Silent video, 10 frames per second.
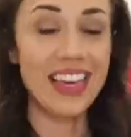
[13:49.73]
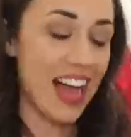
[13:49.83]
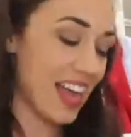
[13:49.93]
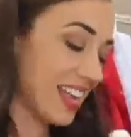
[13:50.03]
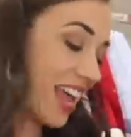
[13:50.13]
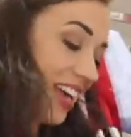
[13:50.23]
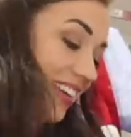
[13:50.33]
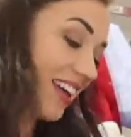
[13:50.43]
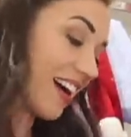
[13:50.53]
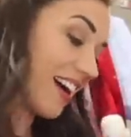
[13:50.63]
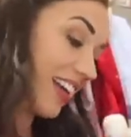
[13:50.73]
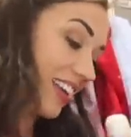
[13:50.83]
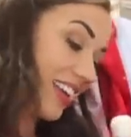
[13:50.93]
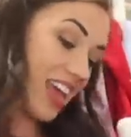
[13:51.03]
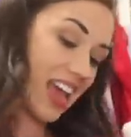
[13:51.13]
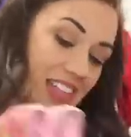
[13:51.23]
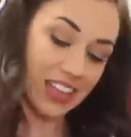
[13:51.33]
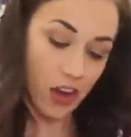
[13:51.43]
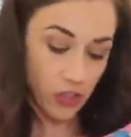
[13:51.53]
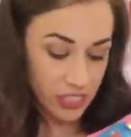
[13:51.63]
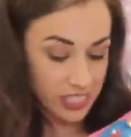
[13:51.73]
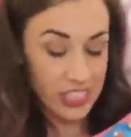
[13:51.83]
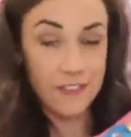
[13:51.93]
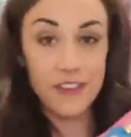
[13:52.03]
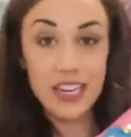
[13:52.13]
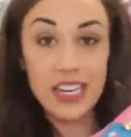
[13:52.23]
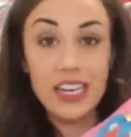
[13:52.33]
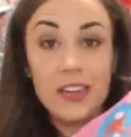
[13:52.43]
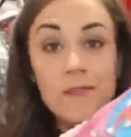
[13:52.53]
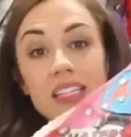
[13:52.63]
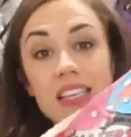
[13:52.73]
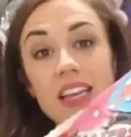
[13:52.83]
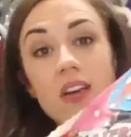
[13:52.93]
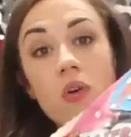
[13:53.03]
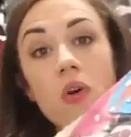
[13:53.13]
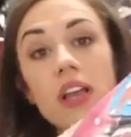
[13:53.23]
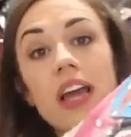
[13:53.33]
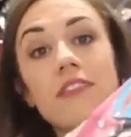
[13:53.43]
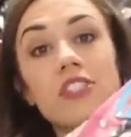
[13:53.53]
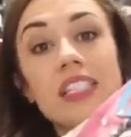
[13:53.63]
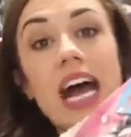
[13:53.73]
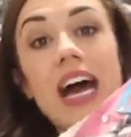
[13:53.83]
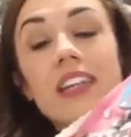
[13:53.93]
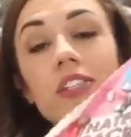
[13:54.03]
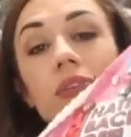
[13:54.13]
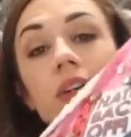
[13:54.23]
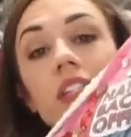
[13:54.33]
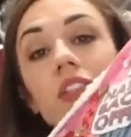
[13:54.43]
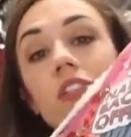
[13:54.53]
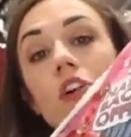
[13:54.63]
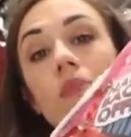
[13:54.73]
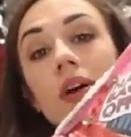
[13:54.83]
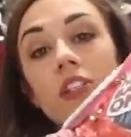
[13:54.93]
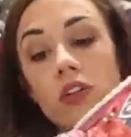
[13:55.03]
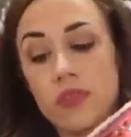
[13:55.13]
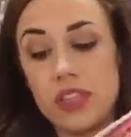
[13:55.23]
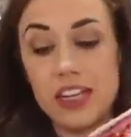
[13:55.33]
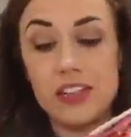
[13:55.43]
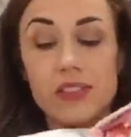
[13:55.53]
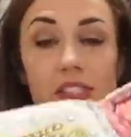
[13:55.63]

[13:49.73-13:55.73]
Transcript: Like, I cannot. And like, all the stuff on it, it's like, Corey and I have just added to it so much over the years.